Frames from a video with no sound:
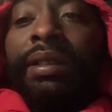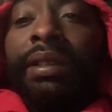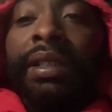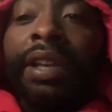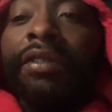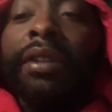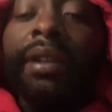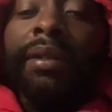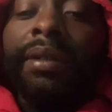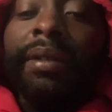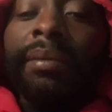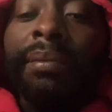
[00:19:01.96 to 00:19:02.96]

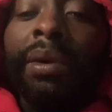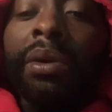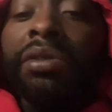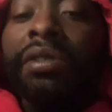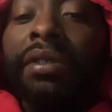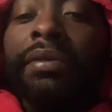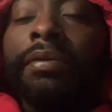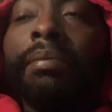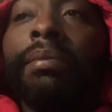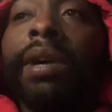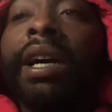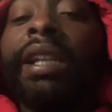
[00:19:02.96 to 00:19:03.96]
giving most of
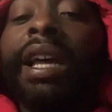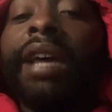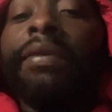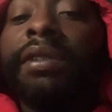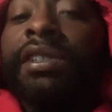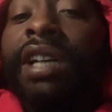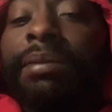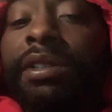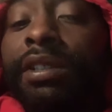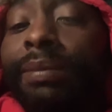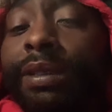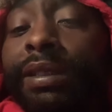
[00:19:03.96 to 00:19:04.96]
my life and time
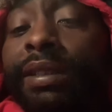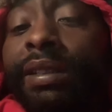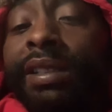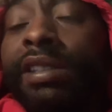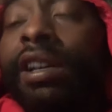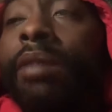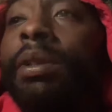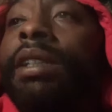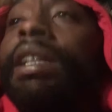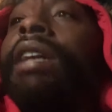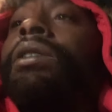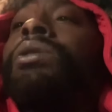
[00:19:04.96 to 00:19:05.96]
to this company
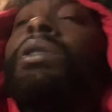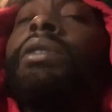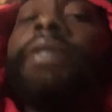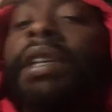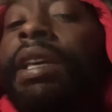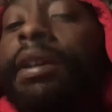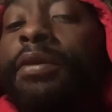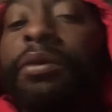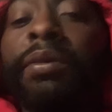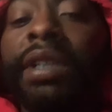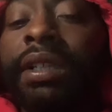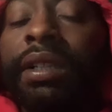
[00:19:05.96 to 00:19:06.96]
that don't even care for
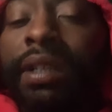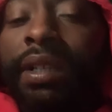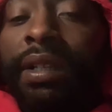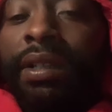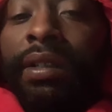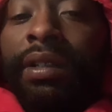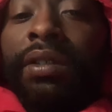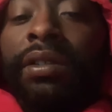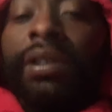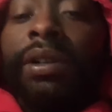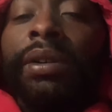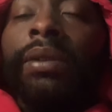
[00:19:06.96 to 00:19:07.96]
me.
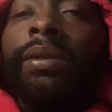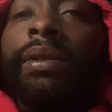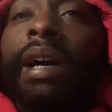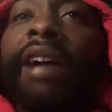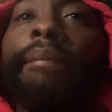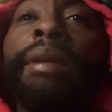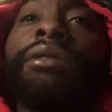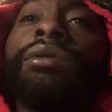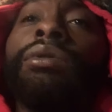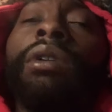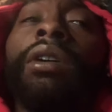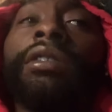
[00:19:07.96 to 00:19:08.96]
You know, I've been
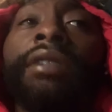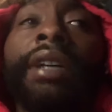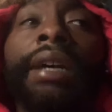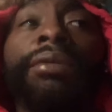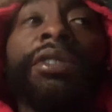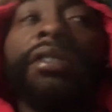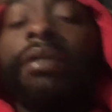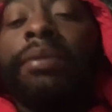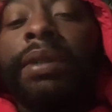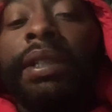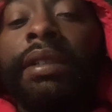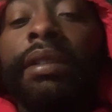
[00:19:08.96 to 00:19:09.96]
through all types of stuff
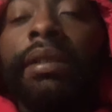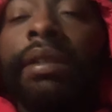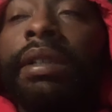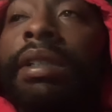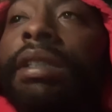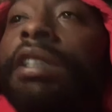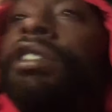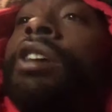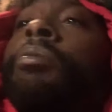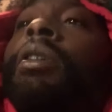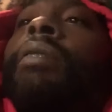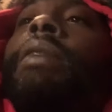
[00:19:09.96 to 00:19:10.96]
with this company. I'm